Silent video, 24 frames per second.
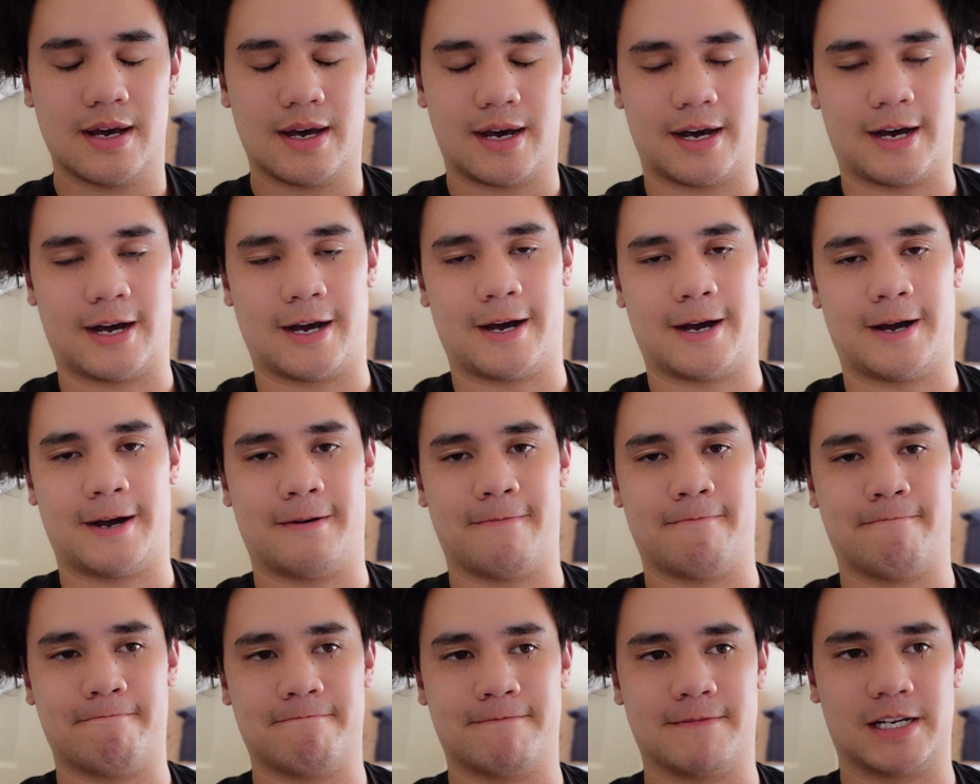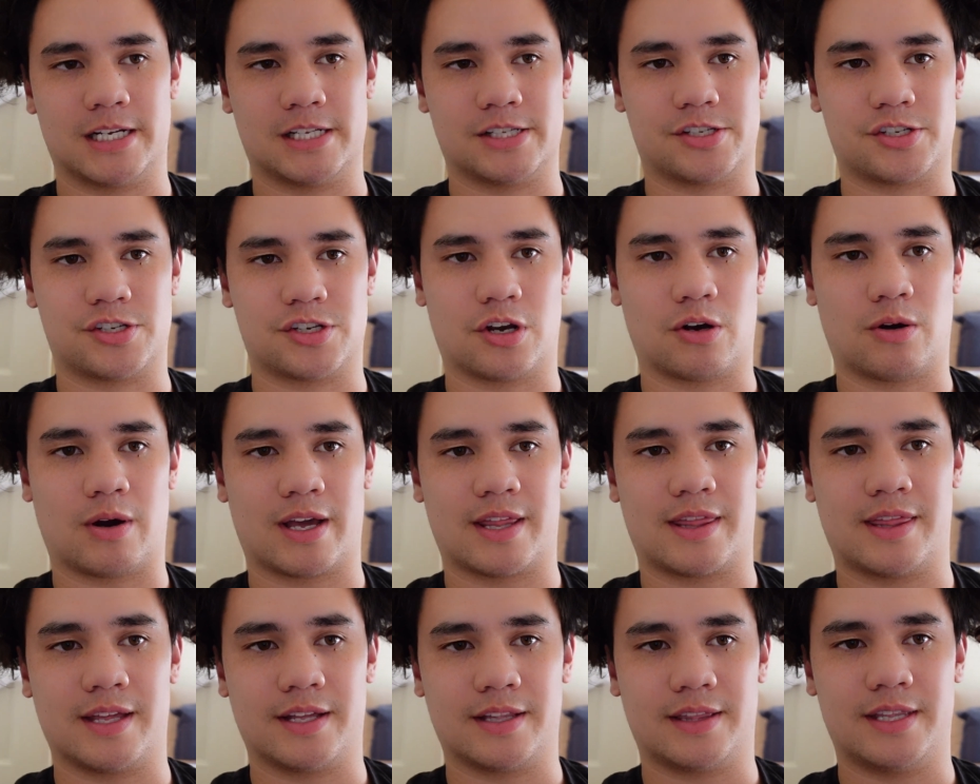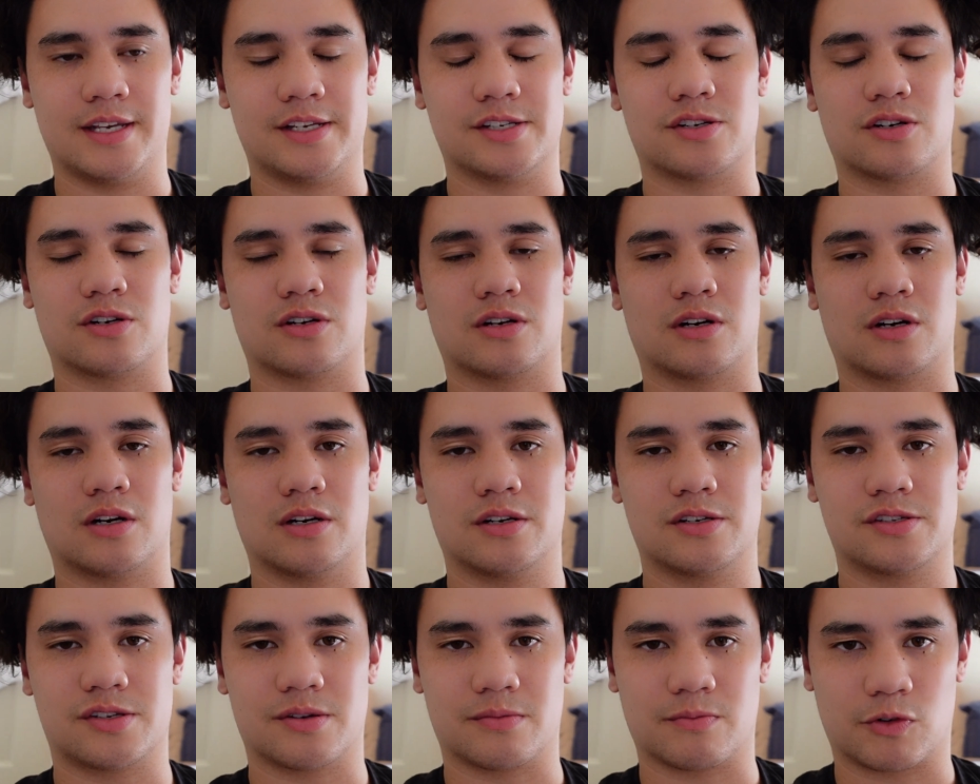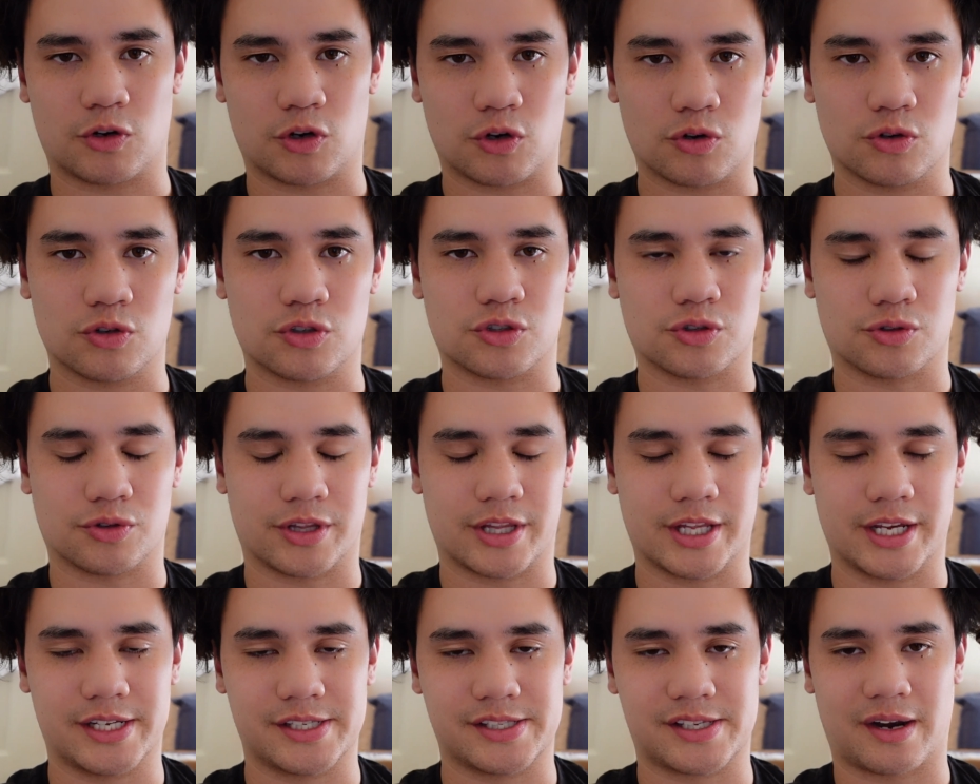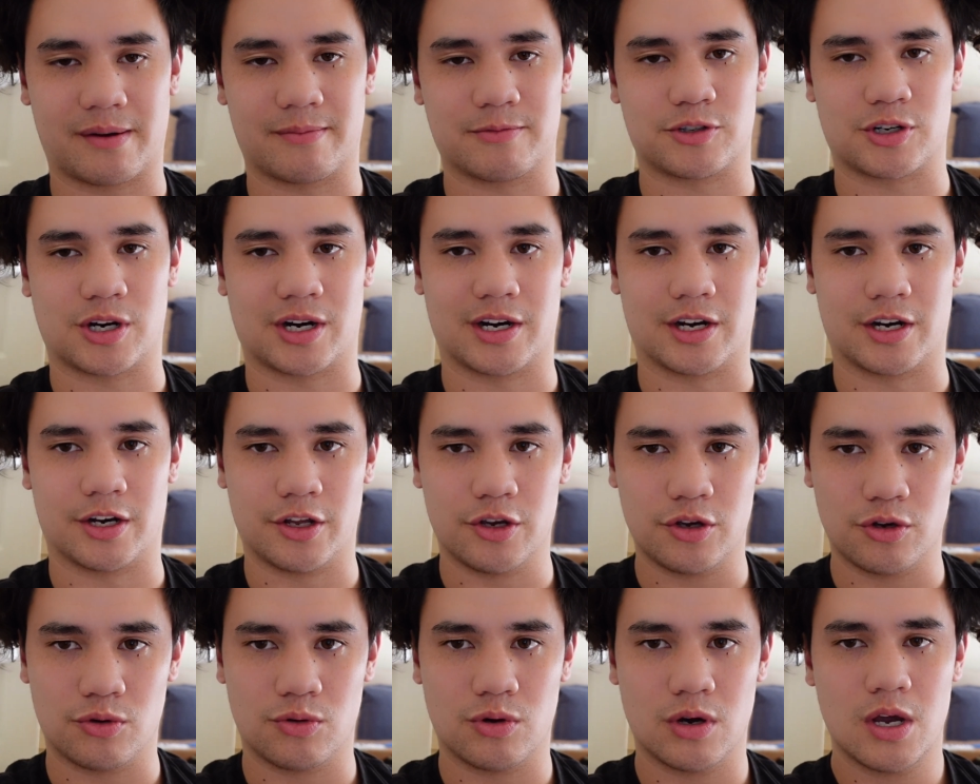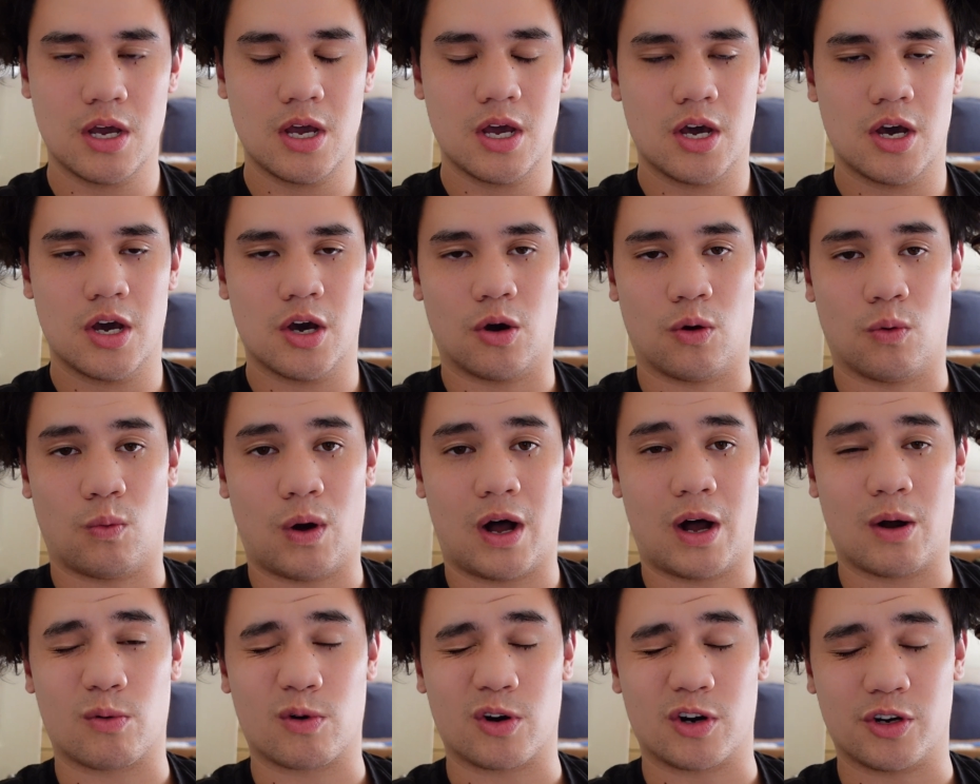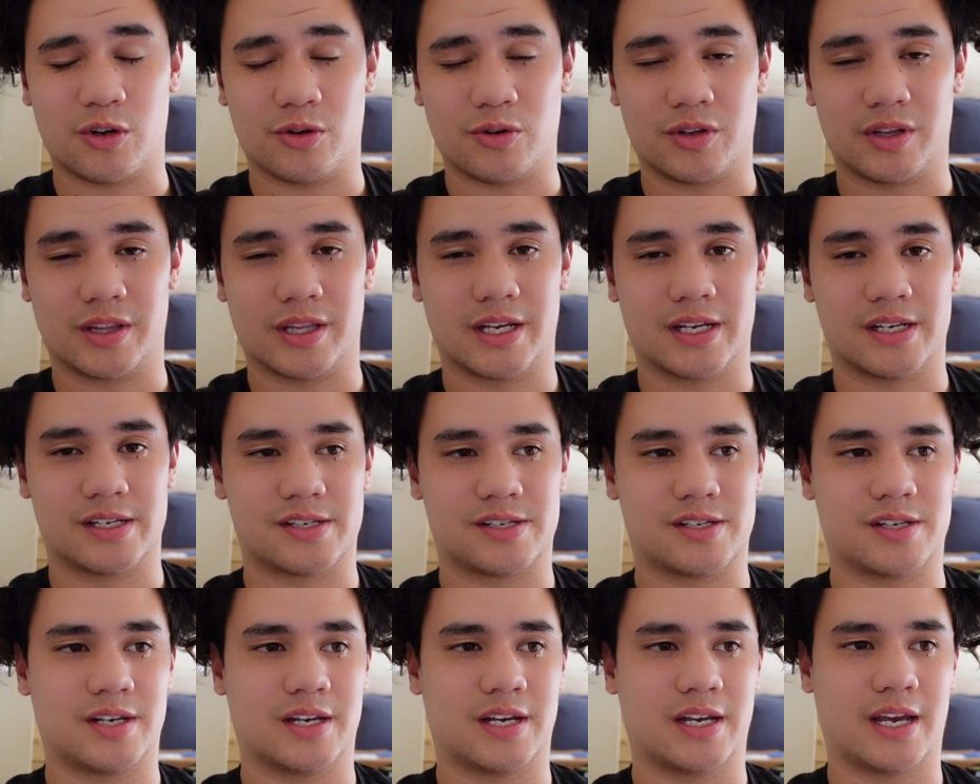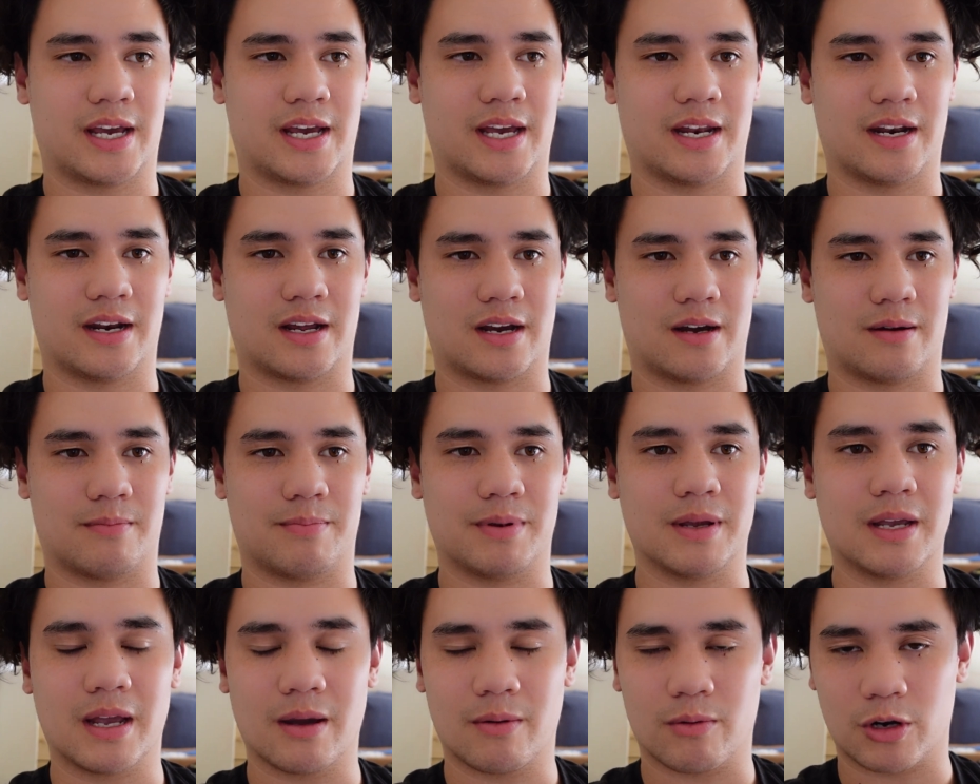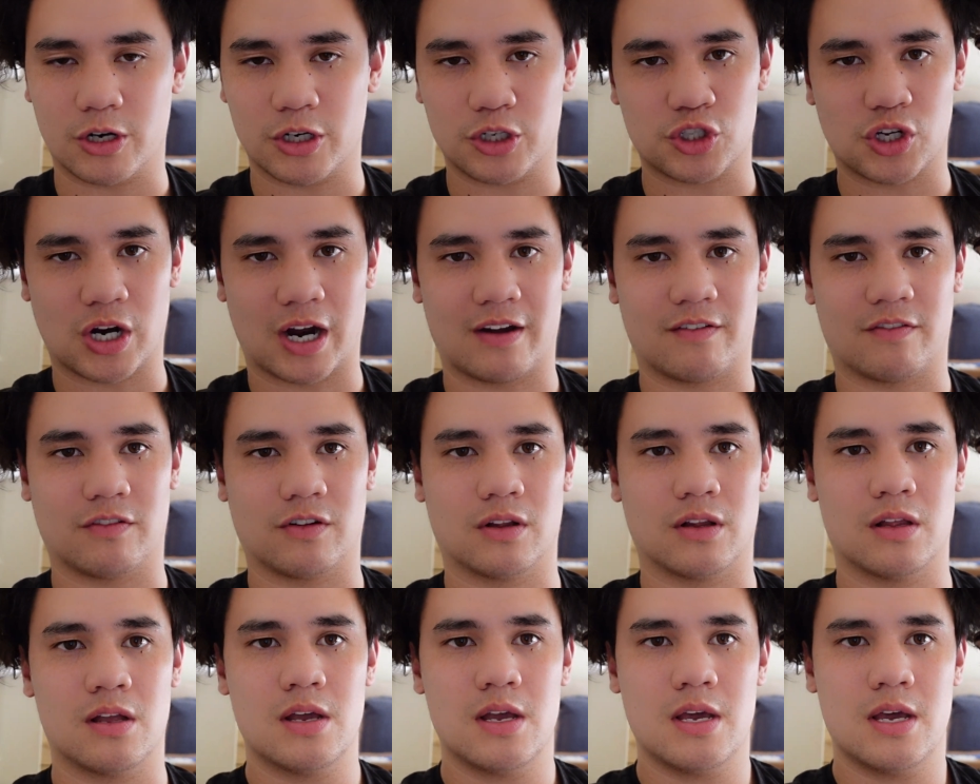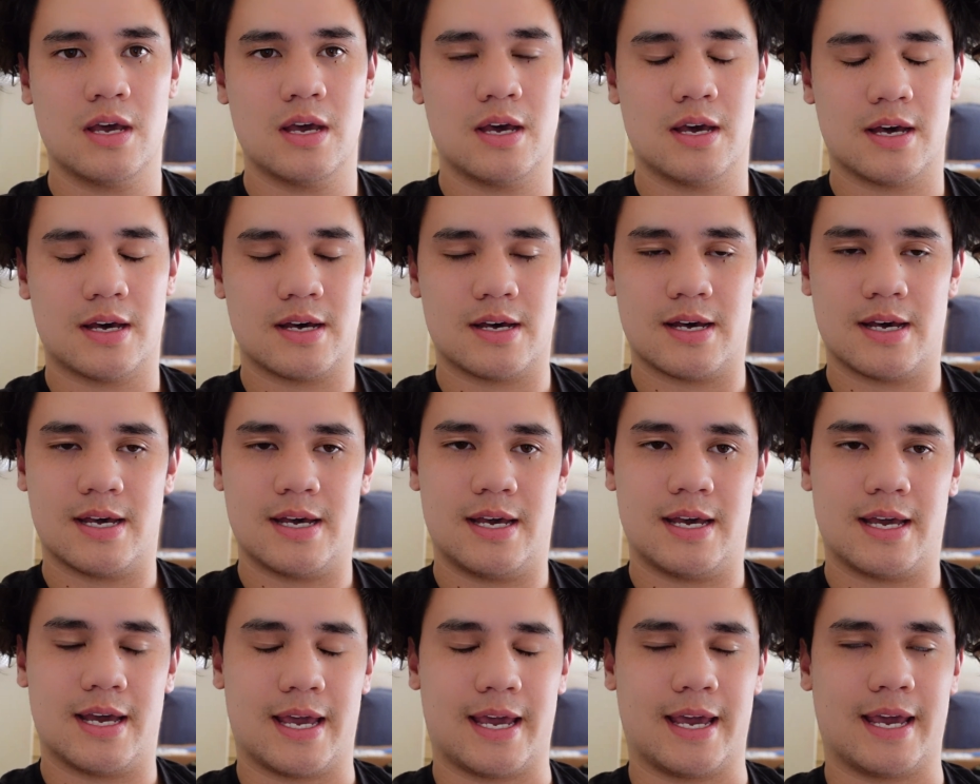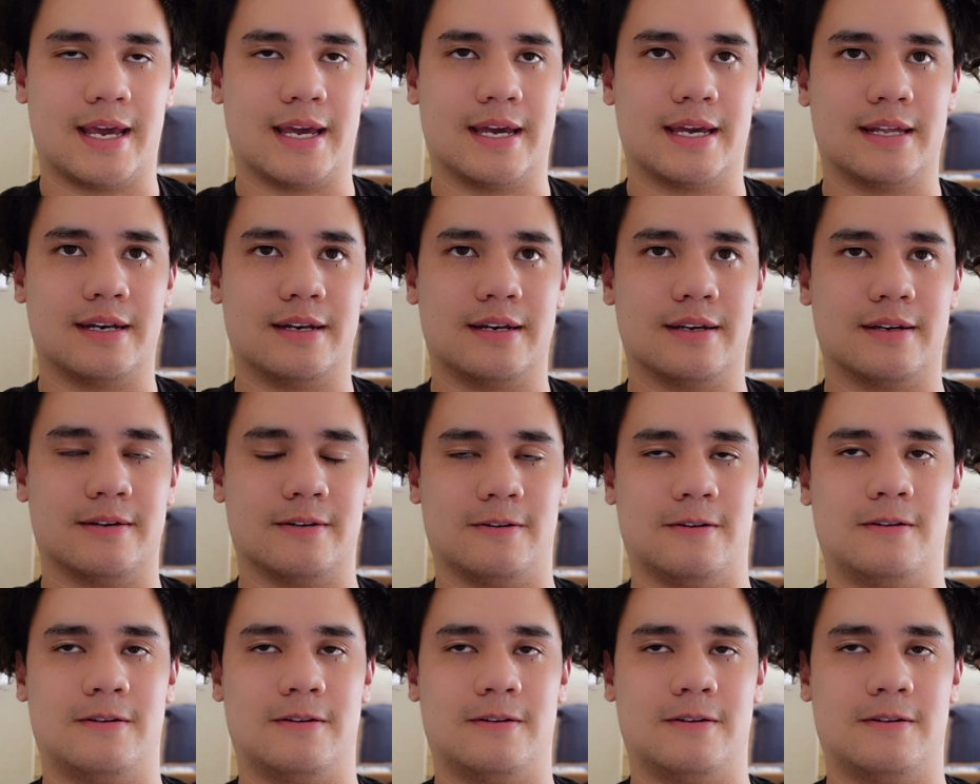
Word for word: Um, and so I think these are some crucial things that I'm trying to do while we're doing this, and uh, being able to travel and